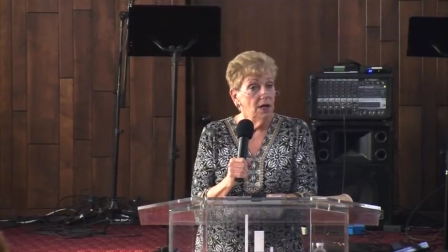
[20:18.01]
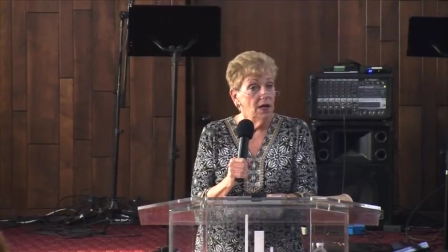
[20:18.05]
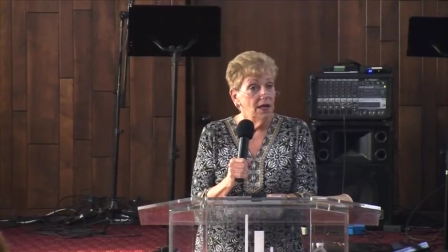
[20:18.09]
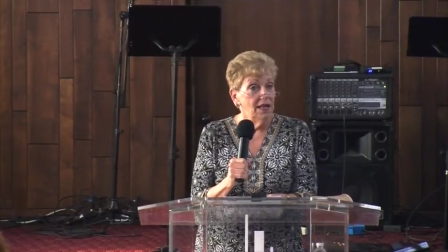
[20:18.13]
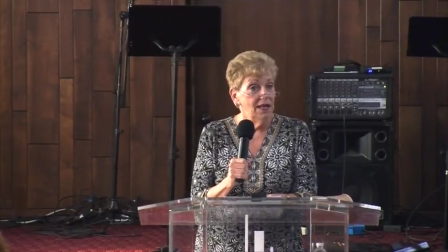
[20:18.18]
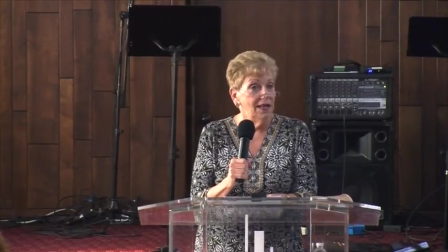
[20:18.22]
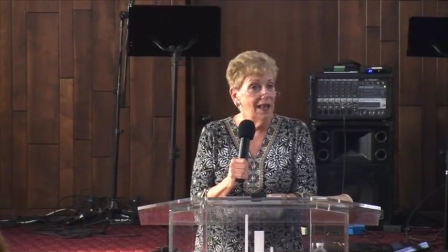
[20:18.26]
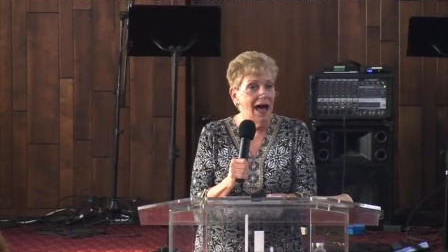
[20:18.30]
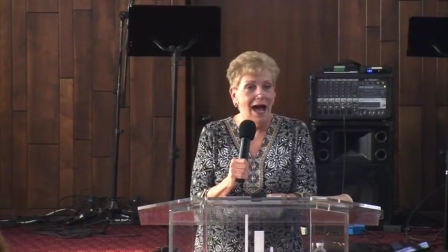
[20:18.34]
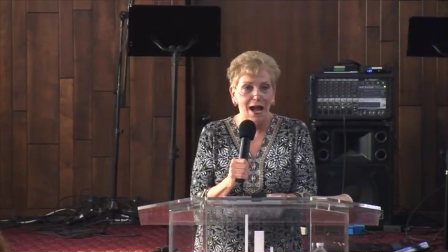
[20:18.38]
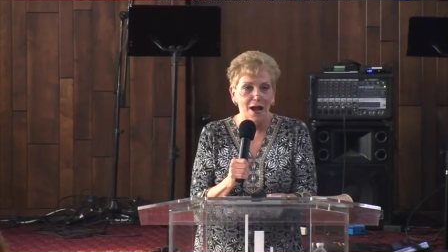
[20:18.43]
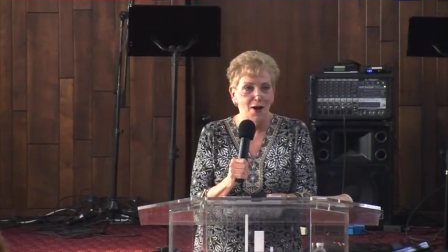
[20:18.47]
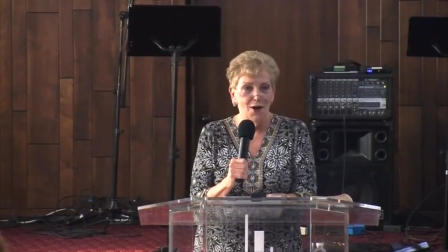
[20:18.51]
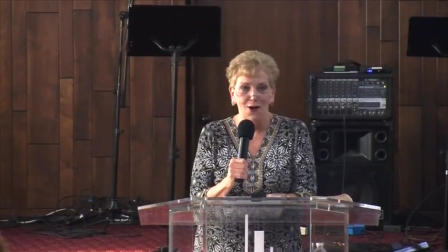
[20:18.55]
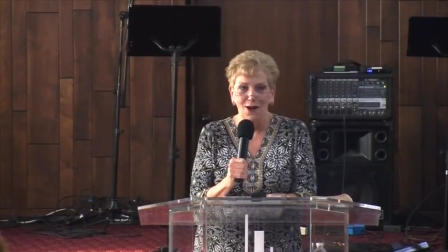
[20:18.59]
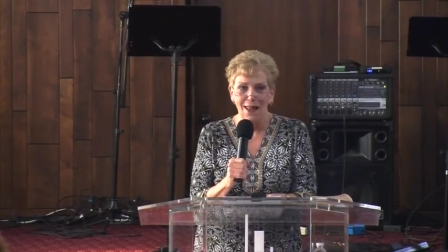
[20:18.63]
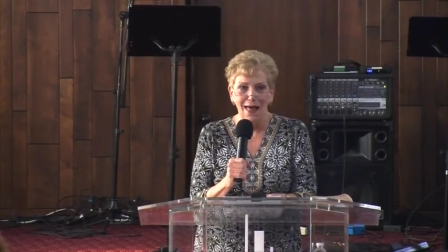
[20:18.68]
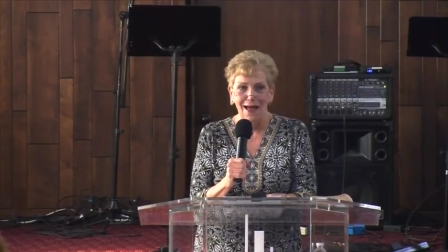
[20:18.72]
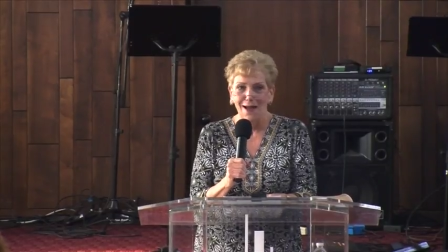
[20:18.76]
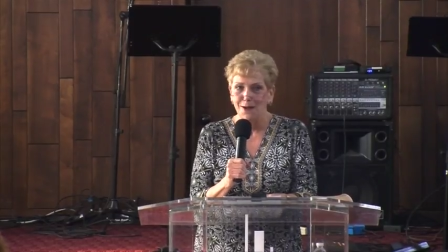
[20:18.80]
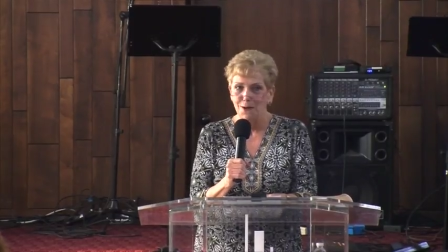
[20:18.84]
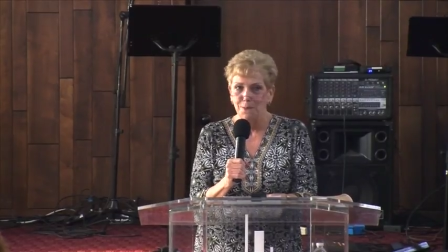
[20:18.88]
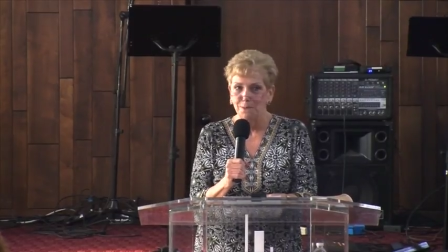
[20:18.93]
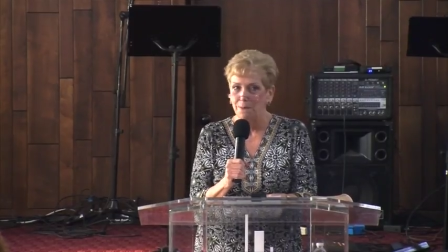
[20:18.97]
Liar,
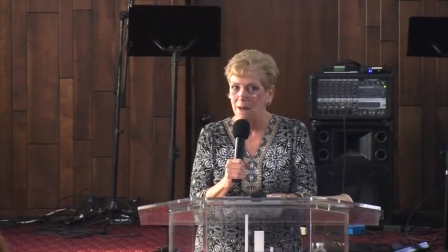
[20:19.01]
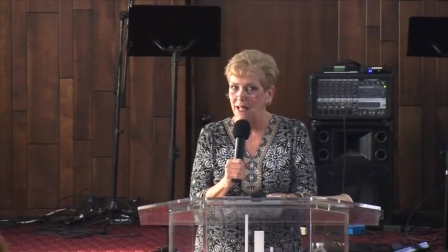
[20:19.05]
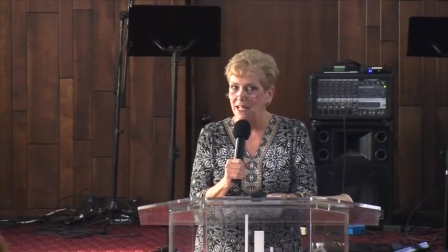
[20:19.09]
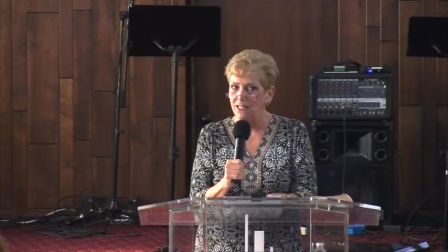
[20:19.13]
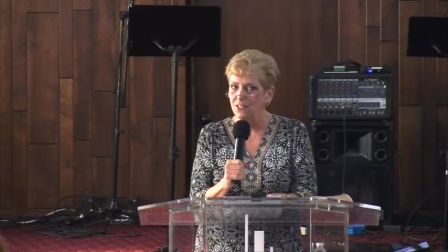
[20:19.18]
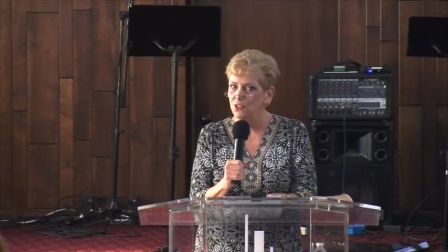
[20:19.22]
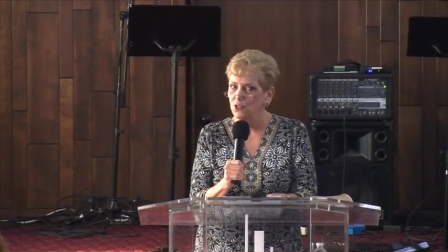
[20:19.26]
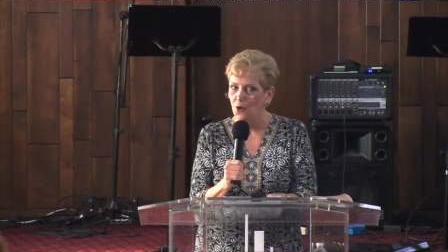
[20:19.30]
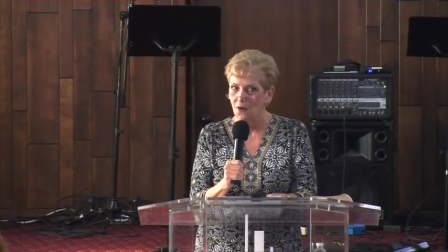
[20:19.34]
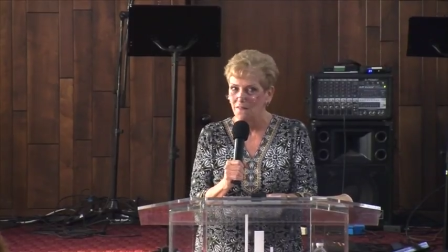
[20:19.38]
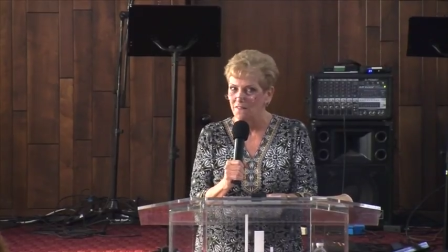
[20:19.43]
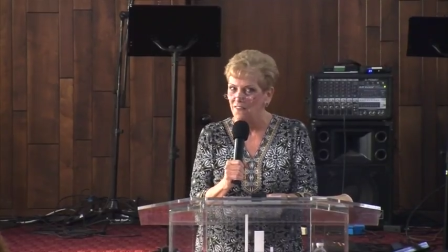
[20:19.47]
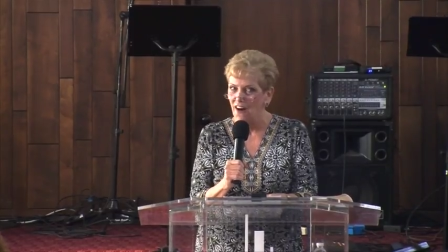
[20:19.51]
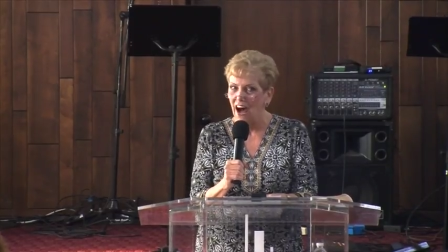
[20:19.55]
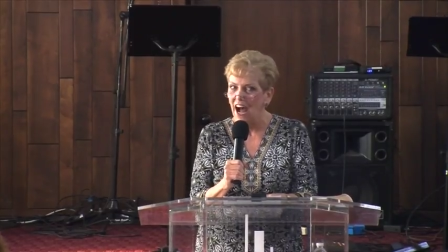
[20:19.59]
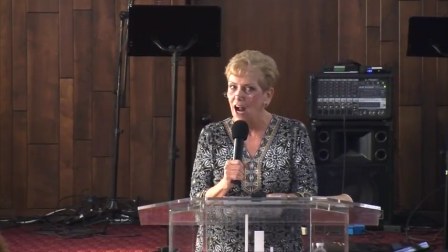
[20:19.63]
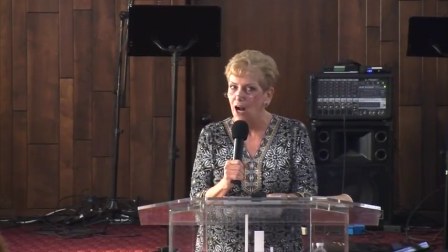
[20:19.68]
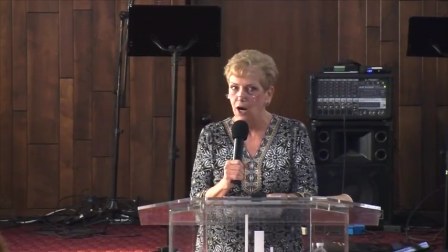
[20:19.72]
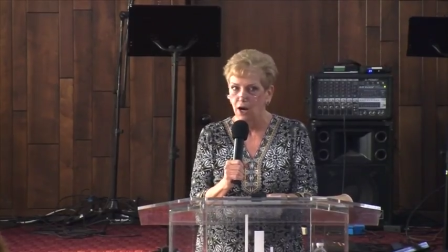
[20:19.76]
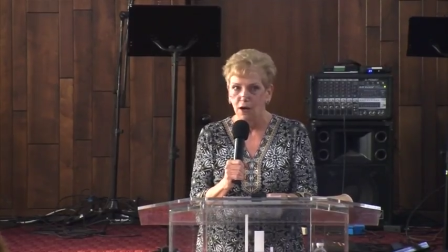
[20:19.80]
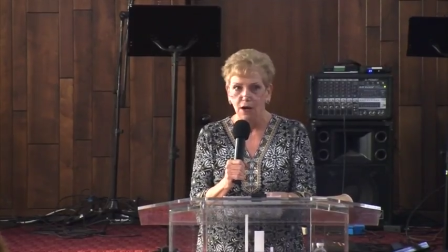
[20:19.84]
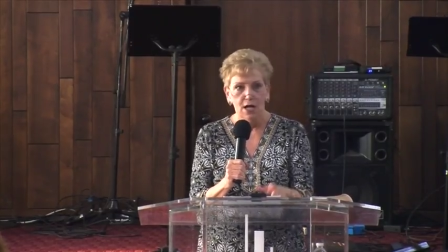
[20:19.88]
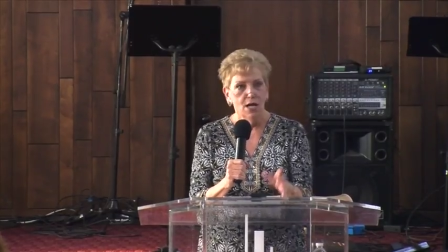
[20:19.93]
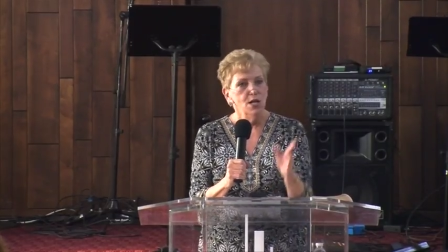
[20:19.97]
liar, pants on
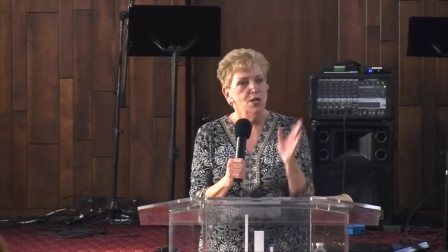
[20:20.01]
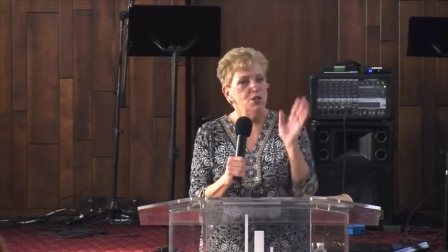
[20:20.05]
fire.